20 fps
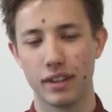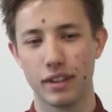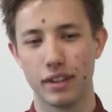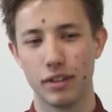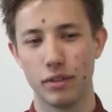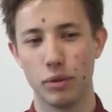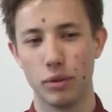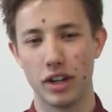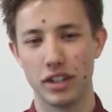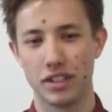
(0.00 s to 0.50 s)

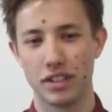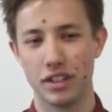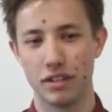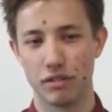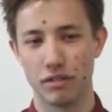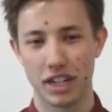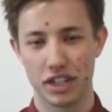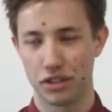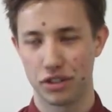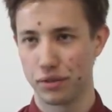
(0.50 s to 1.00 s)
worked in a
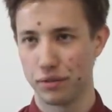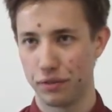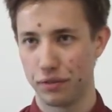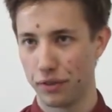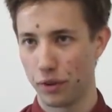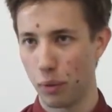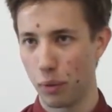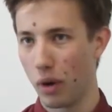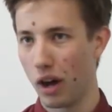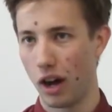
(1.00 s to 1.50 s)
restaurant
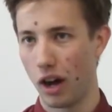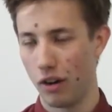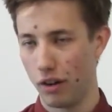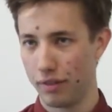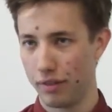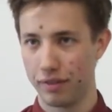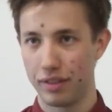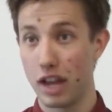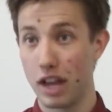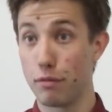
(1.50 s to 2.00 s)
for a while,
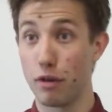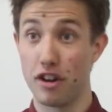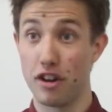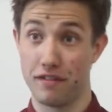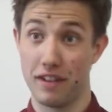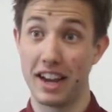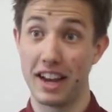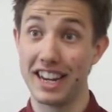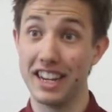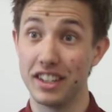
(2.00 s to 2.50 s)
and they both
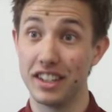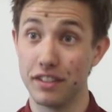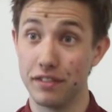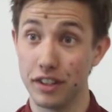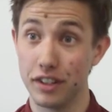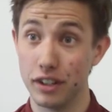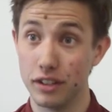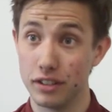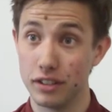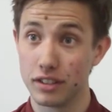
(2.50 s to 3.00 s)
had
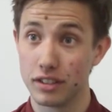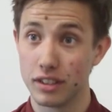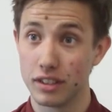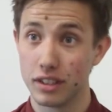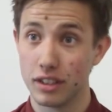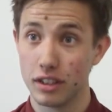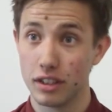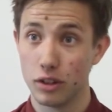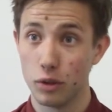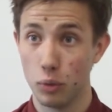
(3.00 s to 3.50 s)
interviews
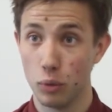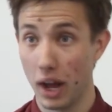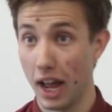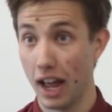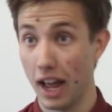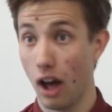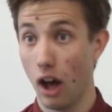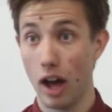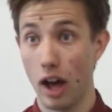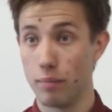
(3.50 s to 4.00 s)

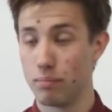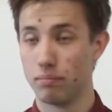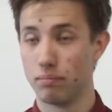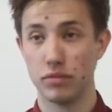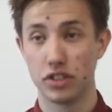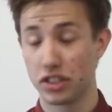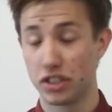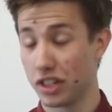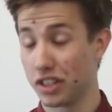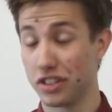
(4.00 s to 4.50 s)
where I
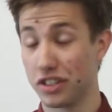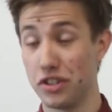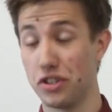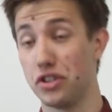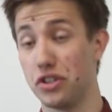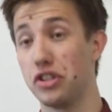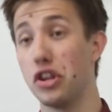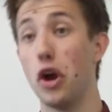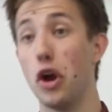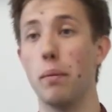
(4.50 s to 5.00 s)
stuttered
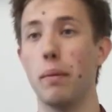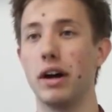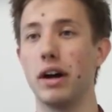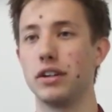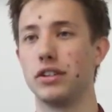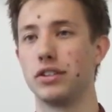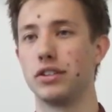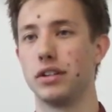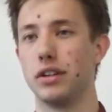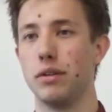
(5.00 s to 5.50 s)
so
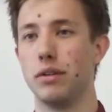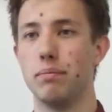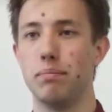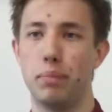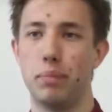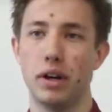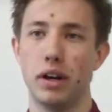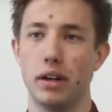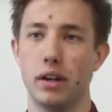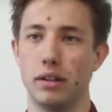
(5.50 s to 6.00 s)
much,
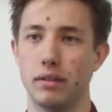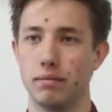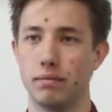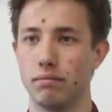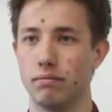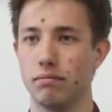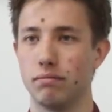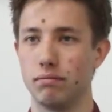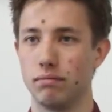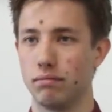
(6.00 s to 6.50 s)
but
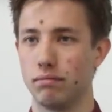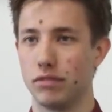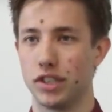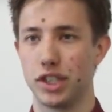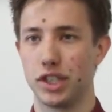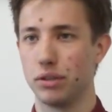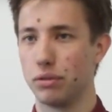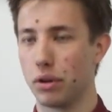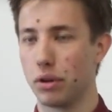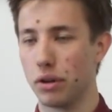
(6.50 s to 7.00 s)

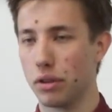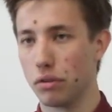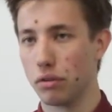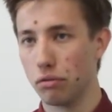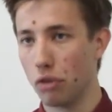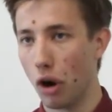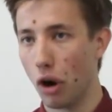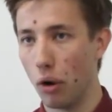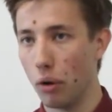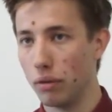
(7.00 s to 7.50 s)
still got the
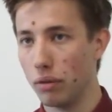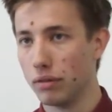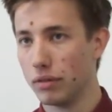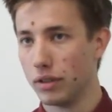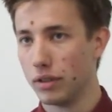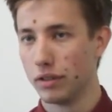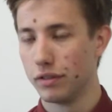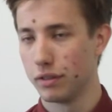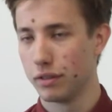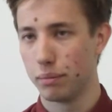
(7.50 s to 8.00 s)
role,
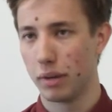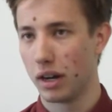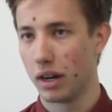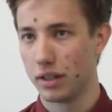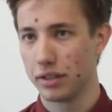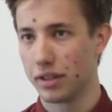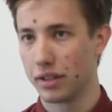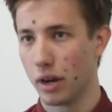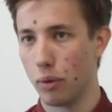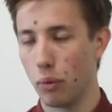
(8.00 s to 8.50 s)
the
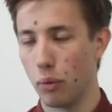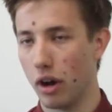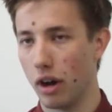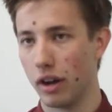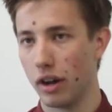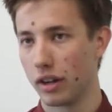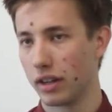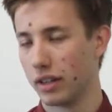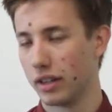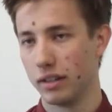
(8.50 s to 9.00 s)
part-time
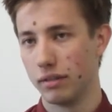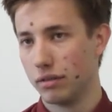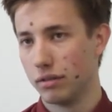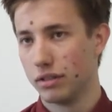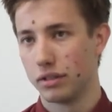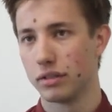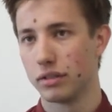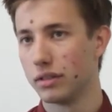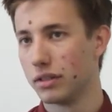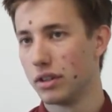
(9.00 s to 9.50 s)
work, and it
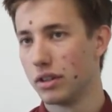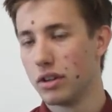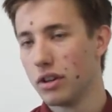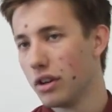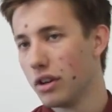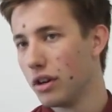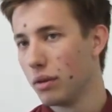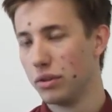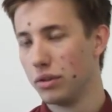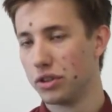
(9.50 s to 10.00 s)

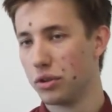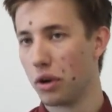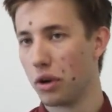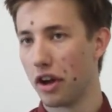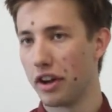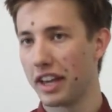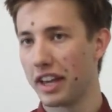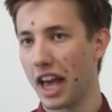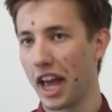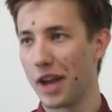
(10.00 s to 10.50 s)
was all
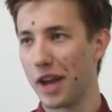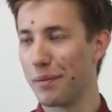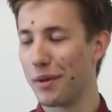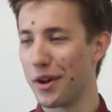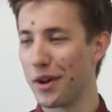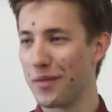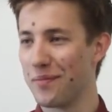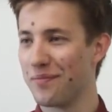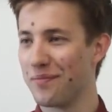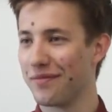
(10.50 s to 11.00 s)
okay.
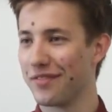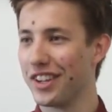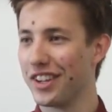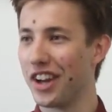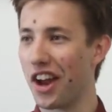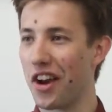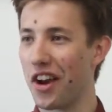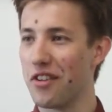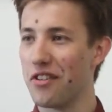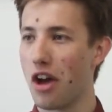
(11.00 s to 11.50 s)
But, you
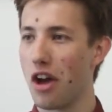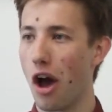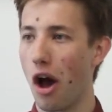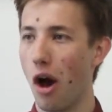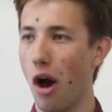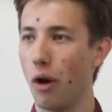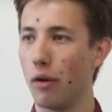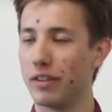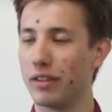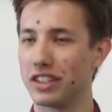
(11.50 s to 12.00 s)
know,
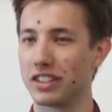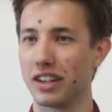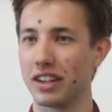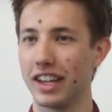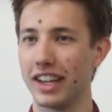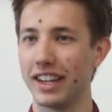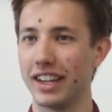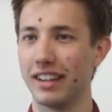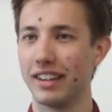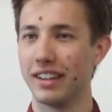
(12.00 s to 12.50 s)

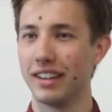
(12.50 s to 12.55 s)
obviously,